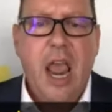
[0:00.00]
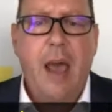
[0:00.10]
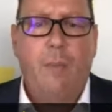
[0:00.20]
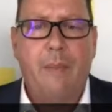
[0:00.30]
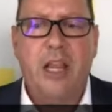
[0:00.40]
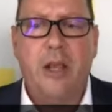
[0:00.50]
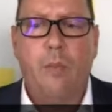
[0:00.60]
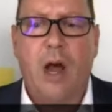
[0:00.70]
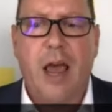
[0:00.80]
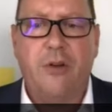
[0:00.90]
At
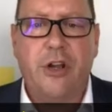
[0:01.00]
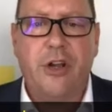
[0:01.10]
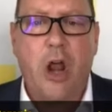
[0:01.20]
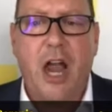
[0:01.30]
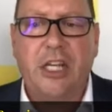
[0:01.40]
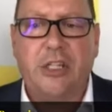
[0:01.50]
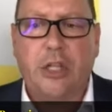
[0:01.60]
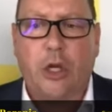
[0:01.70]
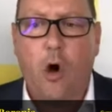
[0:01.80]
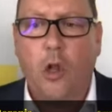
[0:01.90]
1,190,000
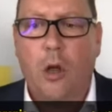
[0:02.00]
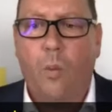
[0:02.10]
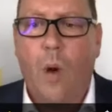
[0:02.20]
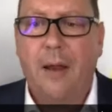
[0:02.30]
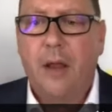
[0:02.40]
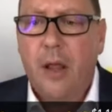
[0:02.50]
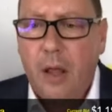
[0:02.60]
is the call at one.